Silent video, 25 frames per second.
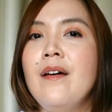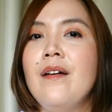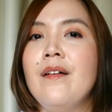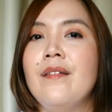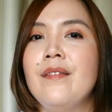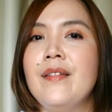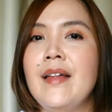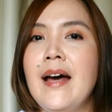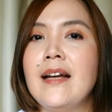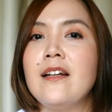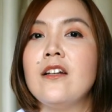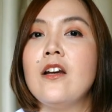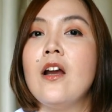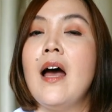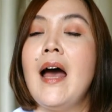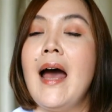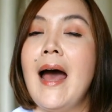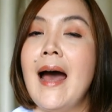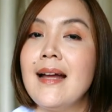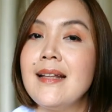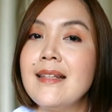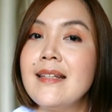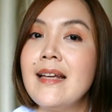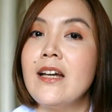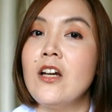that
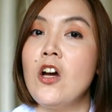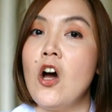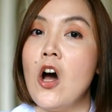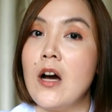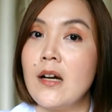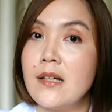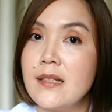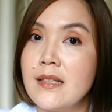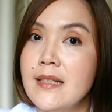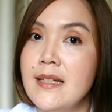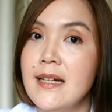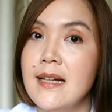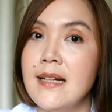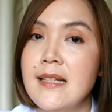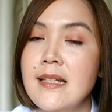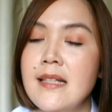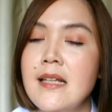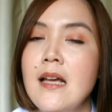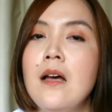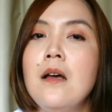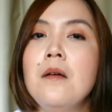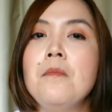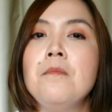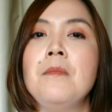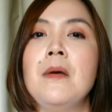antioxidants
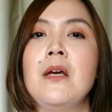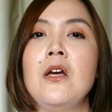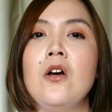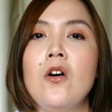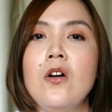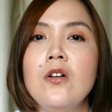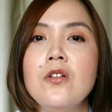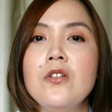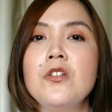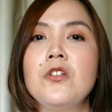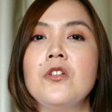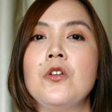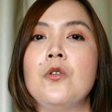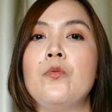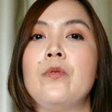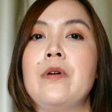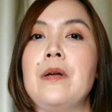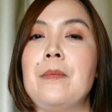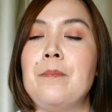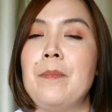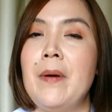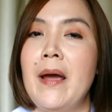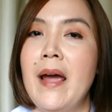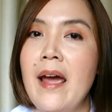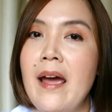may also
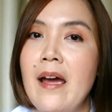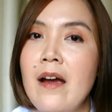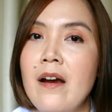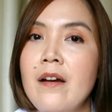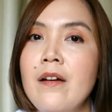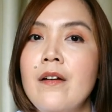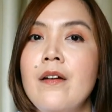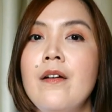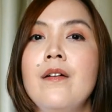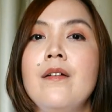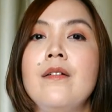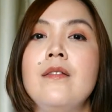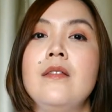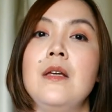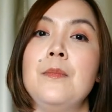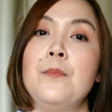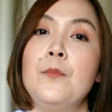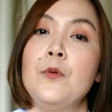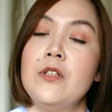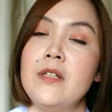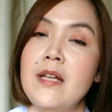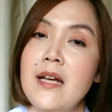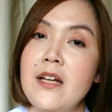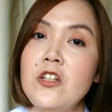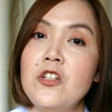repair the
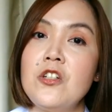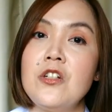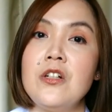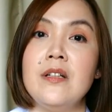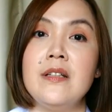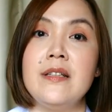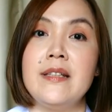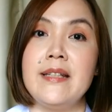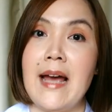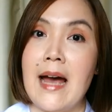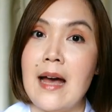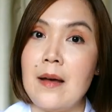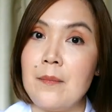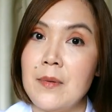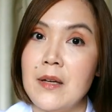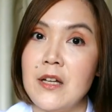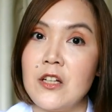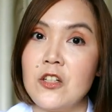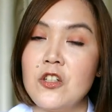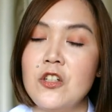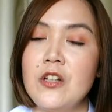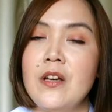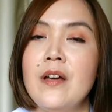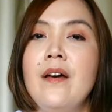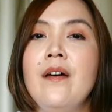potential
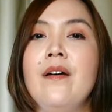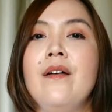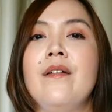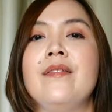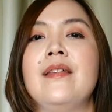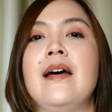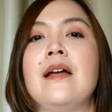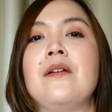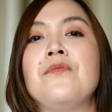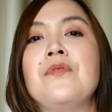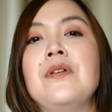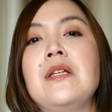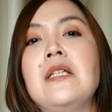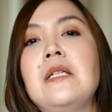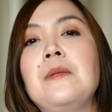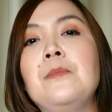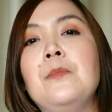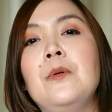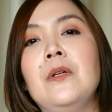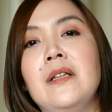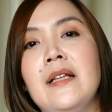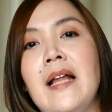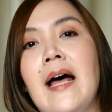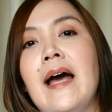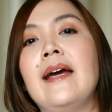damage that
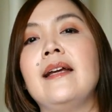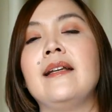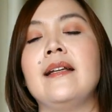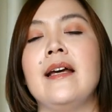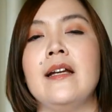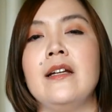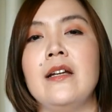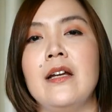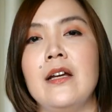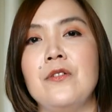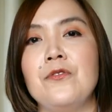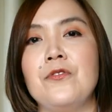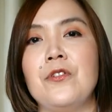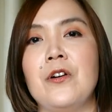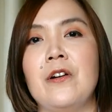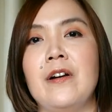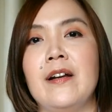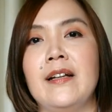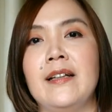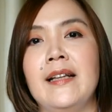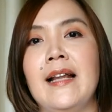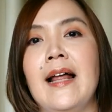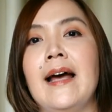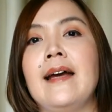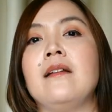visible light and
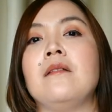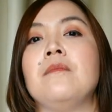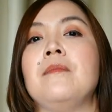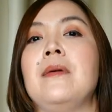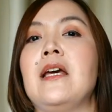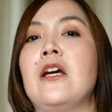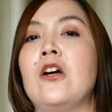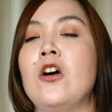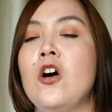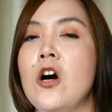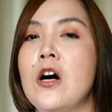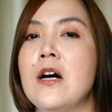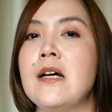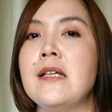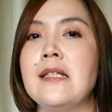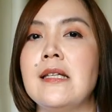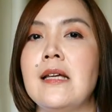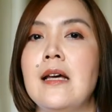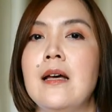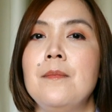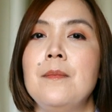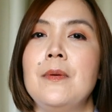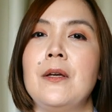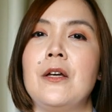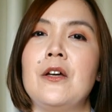infrared light may cause,
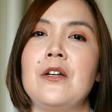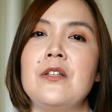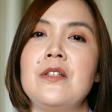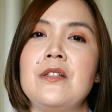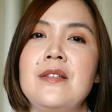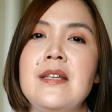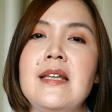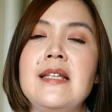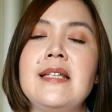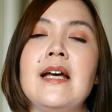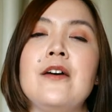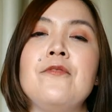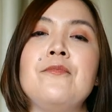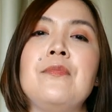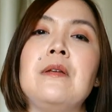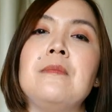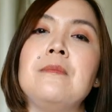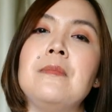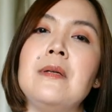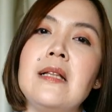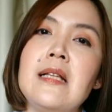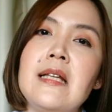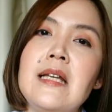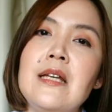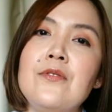because these have been
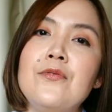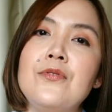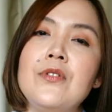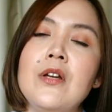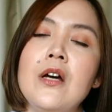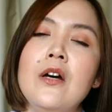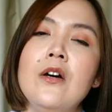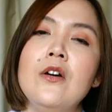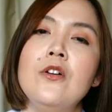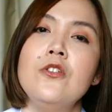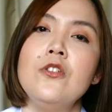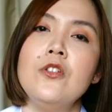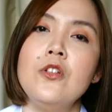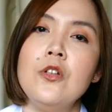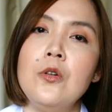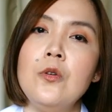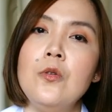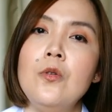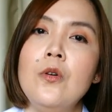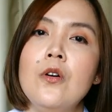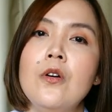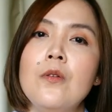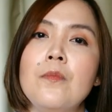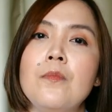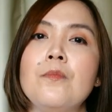believed
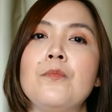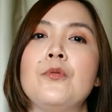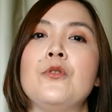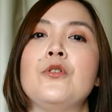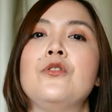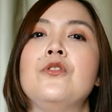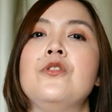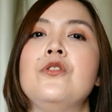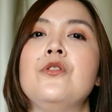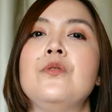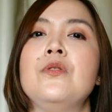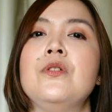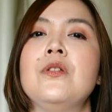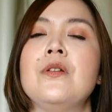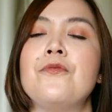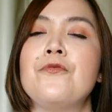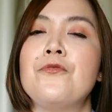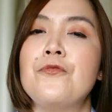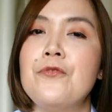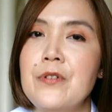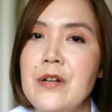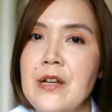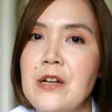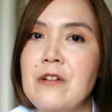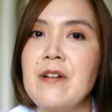to produce
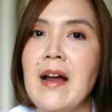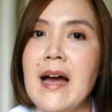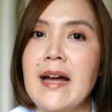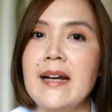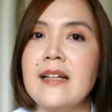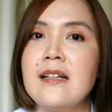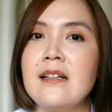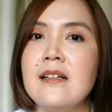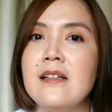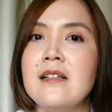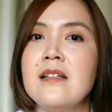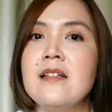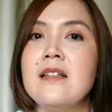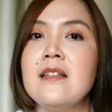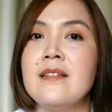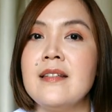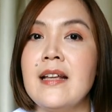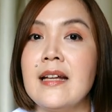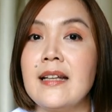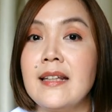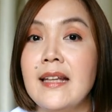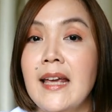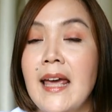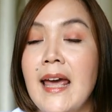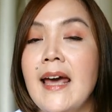free radicals
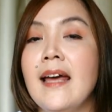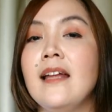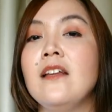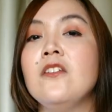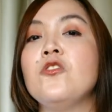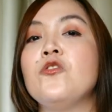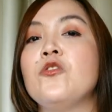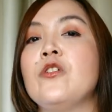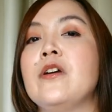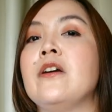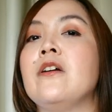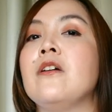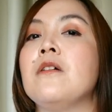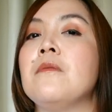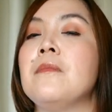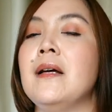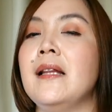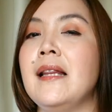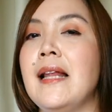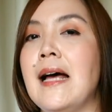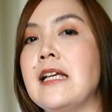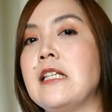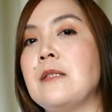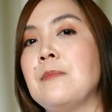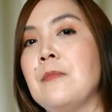that can trigger
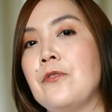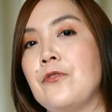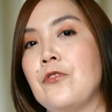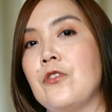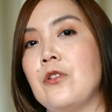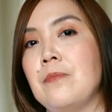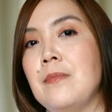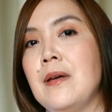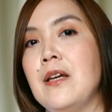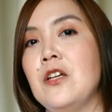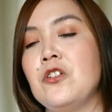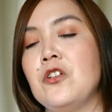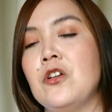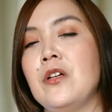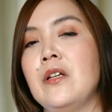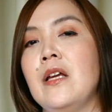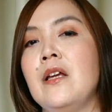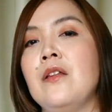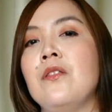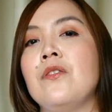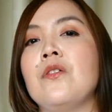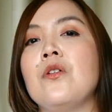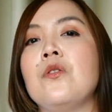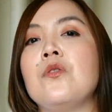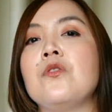melasma formation
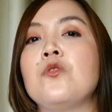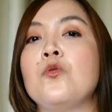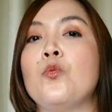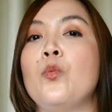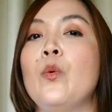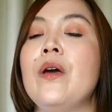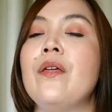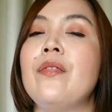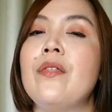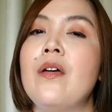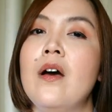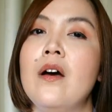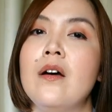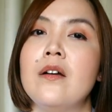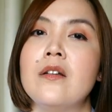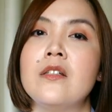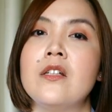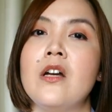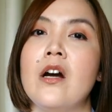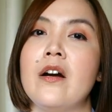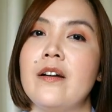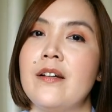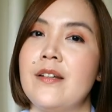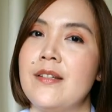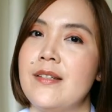in those with
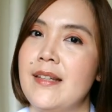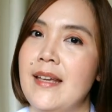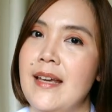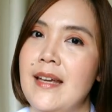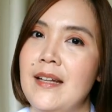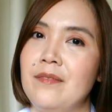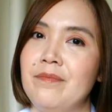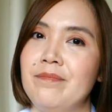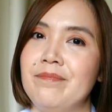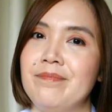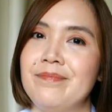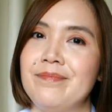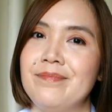dark skin.